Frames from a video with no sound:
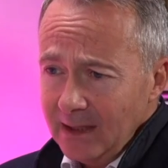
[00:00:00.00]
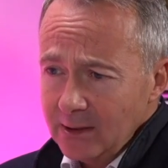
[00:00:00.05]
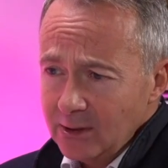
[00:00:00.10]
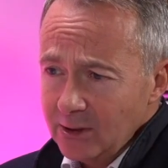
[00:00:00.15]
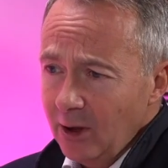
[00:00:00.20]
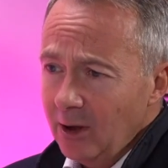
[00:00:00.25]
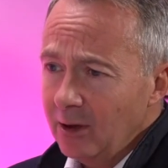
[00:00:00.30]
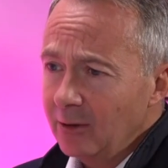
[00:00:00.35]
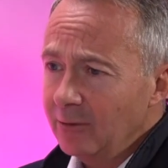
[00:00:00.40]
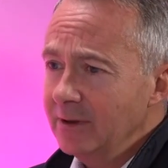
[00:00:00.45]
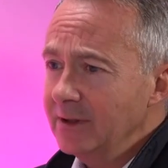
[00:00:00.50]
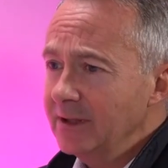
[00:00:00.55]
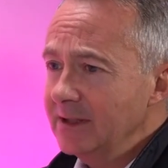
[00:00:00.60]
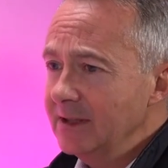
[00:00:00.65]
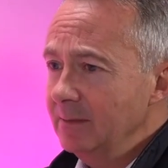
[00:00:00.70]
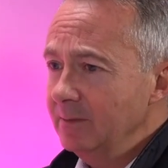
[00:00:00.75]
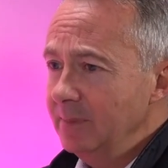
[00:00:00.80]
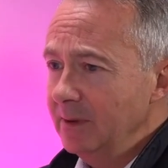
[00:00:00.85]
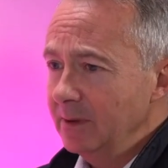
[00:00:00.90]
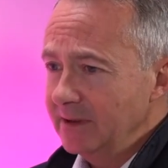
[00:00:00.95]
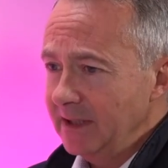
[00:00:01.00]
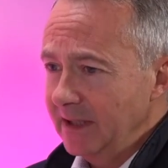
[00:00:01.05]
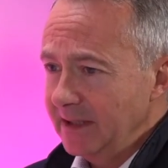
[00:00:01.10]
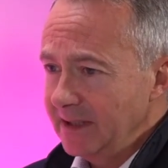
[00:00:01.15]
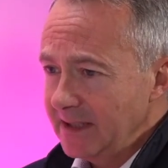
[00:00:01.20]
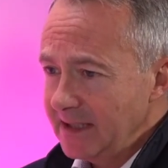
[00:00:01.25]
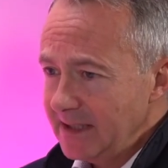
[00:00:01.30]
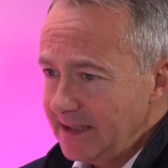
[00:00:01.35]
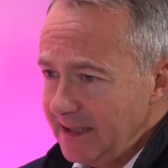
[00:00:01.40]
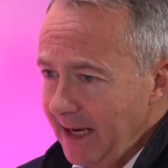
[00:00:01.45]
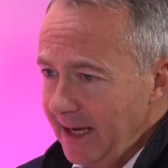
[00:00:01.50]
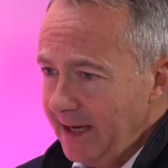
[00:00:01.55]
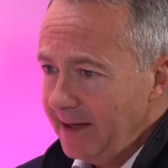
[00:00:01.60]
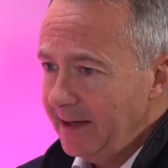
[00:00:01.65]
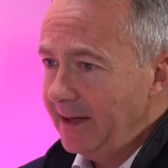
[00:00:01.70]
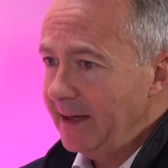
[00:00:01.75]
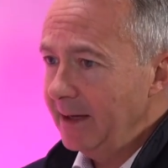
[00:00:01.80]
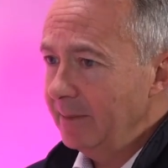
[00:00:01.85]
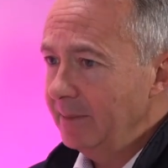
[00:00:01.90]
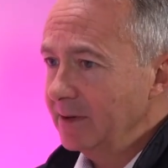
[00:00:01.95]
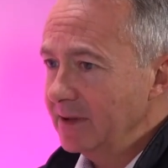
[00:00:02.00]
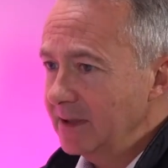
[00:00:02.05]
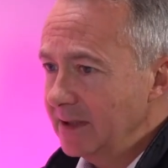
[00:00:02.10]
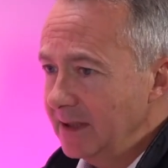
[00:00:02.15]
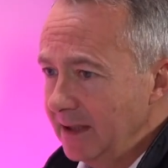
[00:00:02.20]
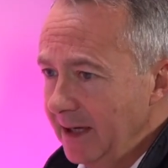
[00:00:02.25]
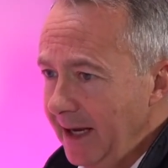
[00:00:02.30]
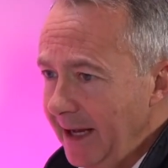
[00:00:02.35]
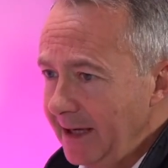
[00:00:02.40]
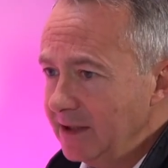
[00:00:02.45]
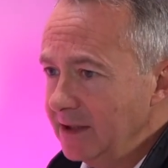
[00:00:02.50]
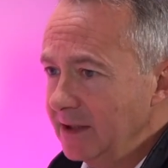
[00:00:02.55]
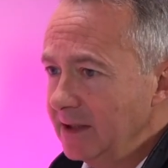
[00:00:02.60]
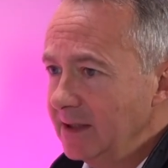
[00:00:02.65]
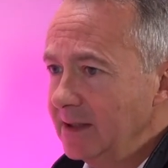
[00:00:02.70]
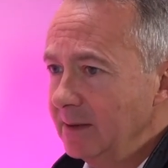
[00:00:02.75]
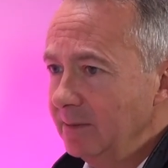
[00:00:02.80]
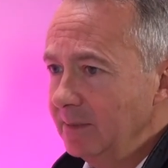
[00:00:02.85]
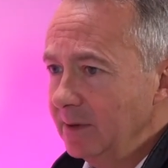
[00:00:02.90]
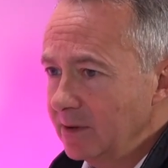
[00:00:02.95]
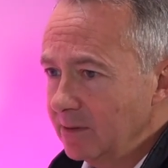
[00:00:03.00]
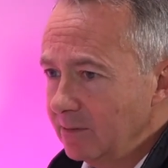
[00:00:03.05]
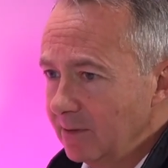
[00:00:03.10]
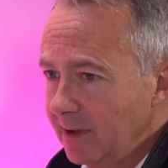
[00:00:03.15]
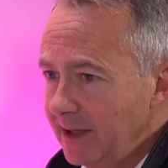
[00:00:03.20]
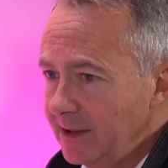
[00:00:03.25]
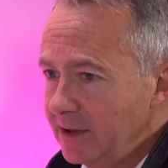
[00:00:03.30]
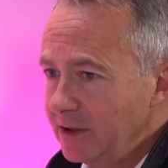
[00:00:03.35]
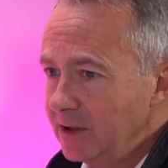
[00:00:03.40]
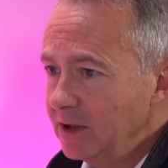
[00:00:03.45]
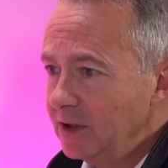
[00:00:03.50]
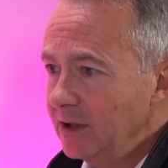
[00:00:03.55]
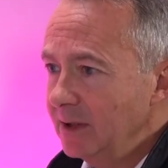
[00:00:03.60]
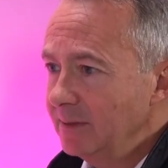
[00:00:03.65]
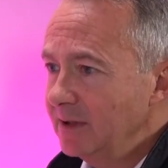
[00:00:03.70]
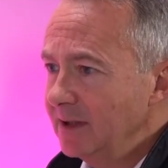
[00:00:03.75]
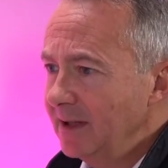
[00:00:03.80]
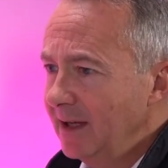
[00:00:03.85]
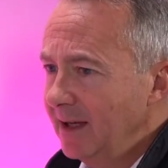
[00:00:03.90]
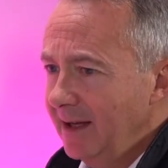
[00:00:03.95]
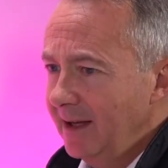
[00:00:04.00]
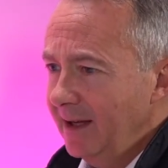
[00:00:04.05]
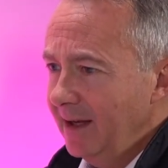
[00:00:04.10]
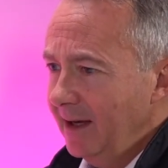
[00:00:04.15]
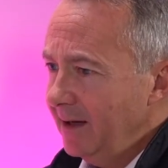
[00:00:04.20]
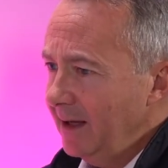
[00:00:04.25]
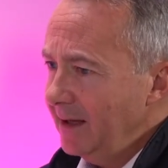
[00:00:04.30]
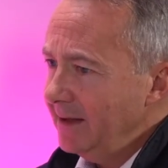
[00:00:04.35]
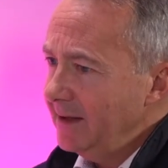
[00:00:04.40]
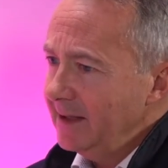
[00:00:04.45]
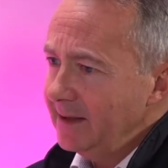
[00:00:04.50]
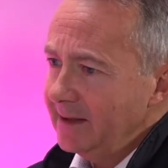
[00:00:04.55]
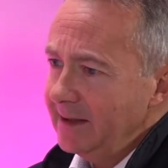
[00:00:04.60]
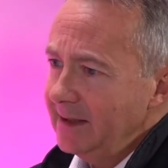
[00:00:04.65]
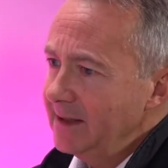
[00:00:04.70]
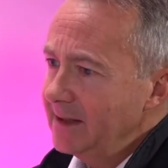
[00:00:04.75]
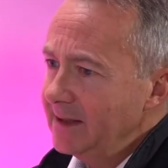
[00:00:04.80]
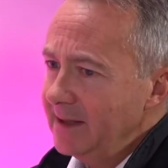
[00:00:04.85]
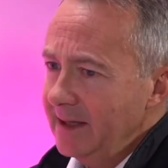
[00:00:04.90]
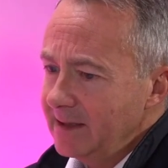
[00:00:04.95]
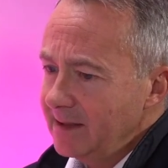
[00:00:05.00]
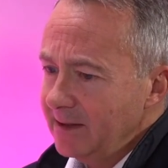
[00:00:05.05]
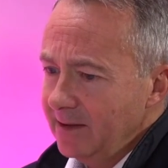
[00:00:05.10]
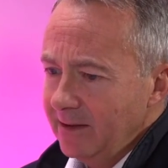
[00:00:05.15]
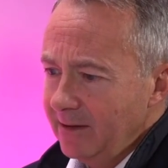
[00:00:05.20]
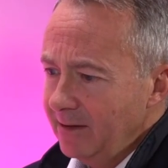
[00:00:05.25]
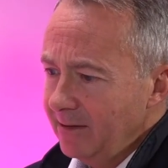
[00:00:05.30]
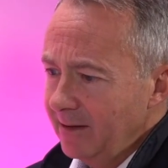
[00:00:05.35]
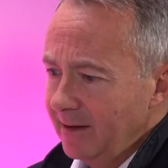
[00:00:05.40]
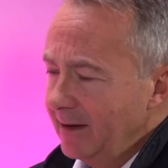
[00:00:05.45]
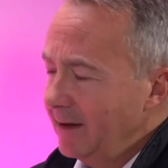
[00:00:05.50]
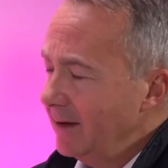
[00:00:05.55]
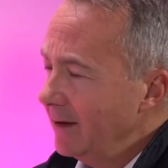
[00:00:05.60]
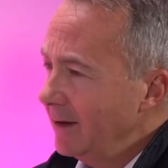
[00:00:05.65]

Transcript: tolerance, it builds understanding, it builds connections, it builds relationships, and I think these things are